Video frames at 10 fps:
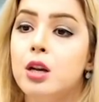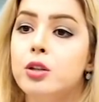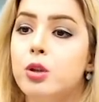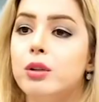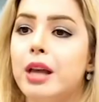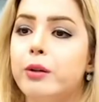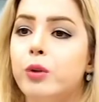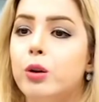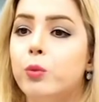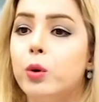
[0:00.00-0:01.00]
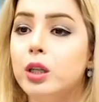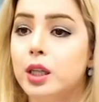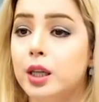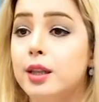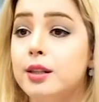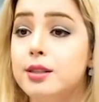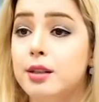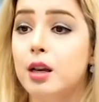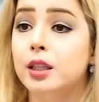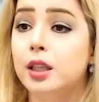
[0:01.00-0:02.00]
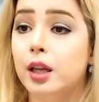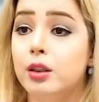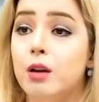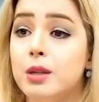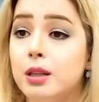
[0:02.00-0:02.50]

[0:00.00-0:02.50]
So that we are working on designing a novel